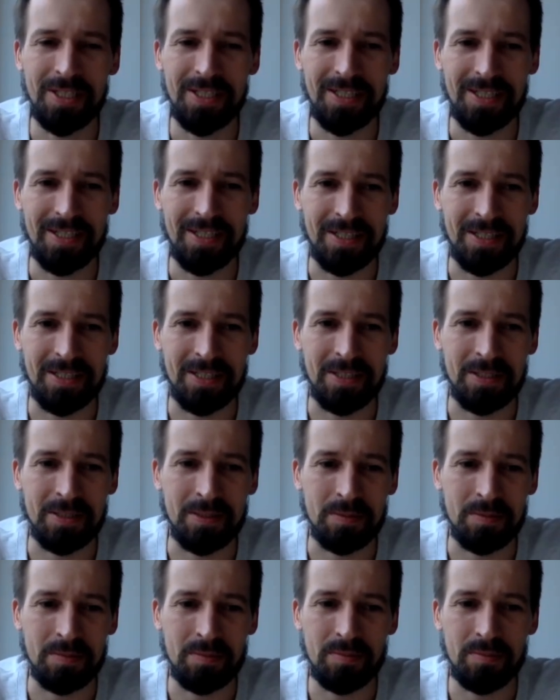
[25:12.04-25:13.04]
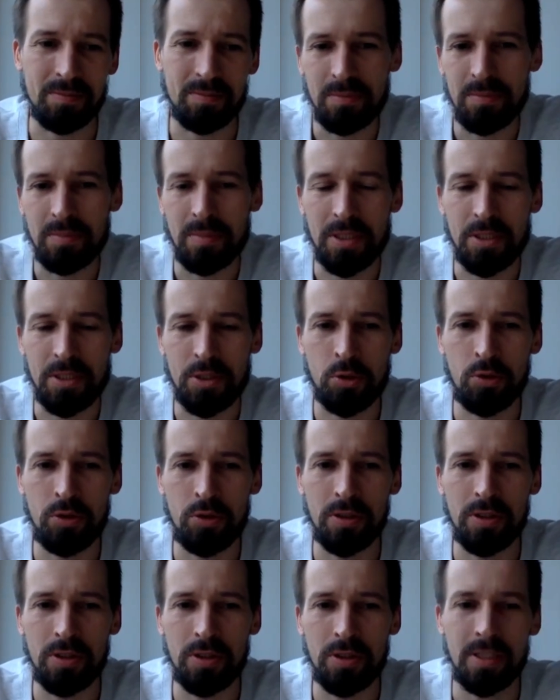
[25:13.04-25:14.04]
but
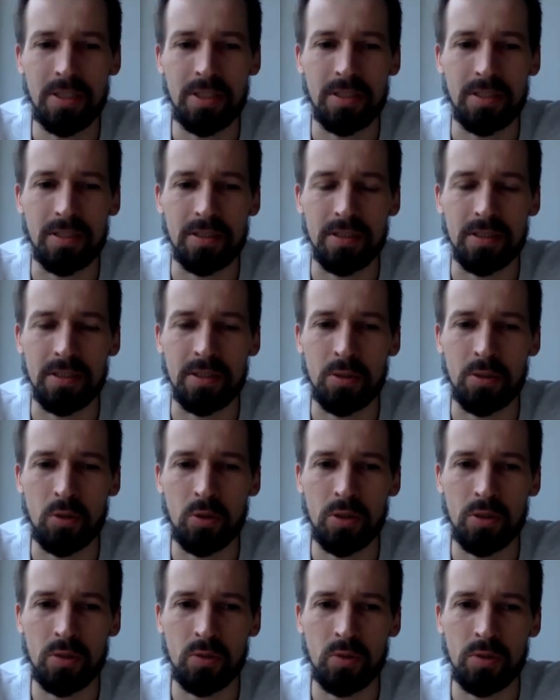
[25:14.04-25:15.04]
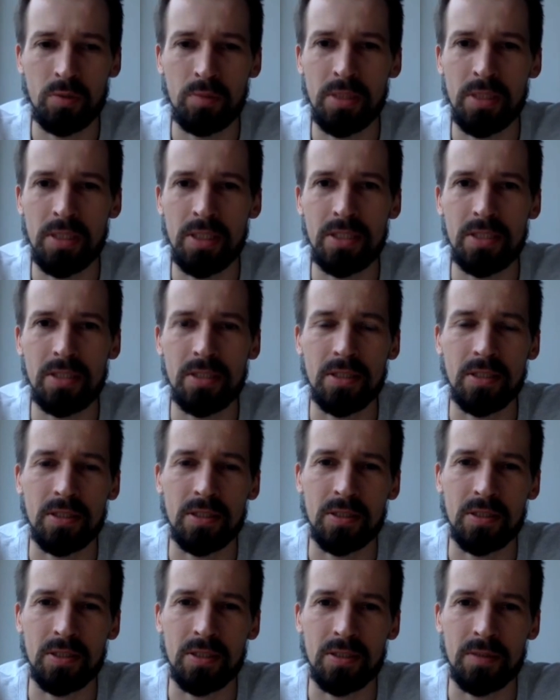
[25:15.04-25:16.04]
sure, yeah, the token will be listed,
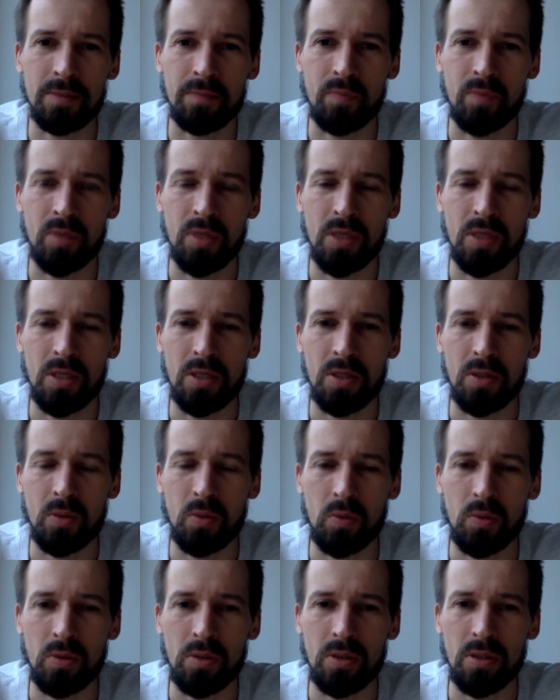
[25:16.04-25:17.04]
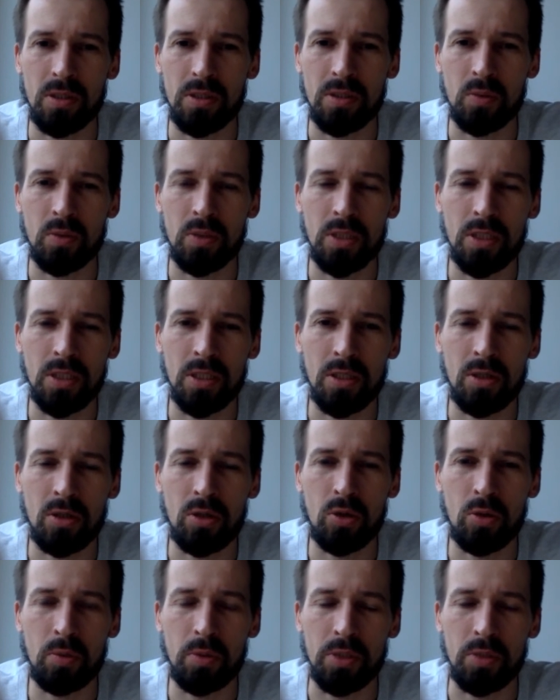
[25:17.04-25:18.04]
and we
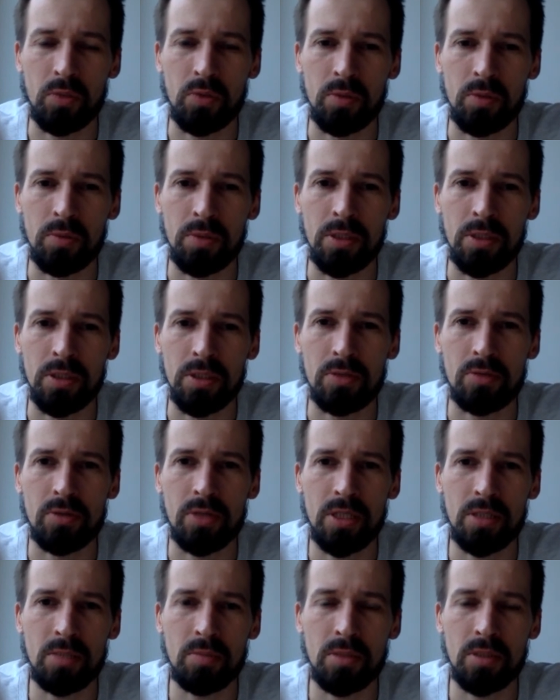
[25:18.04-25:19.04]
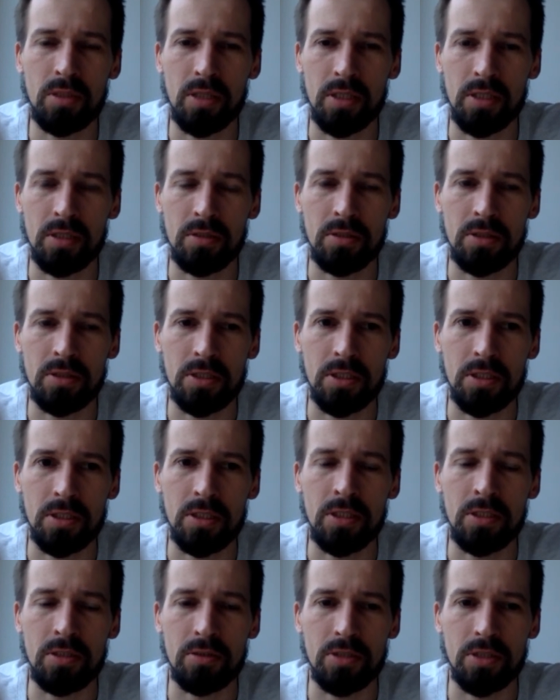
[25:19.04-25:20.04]
hope it will be tradable and
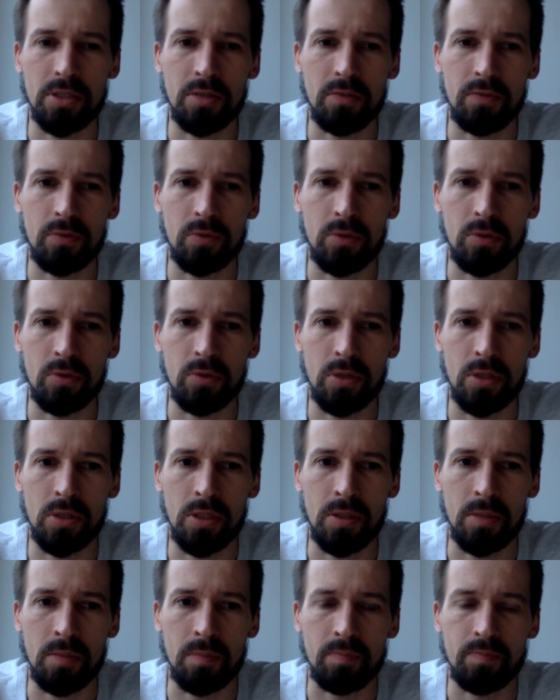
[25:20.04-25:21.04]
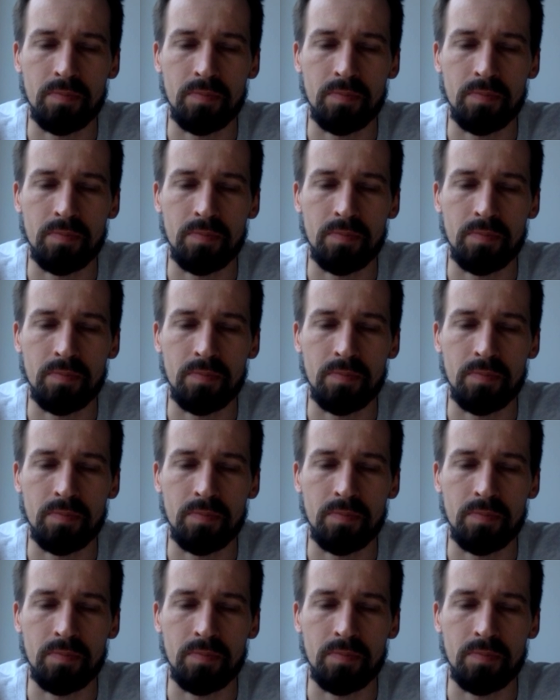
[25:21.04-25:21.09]
interesting for the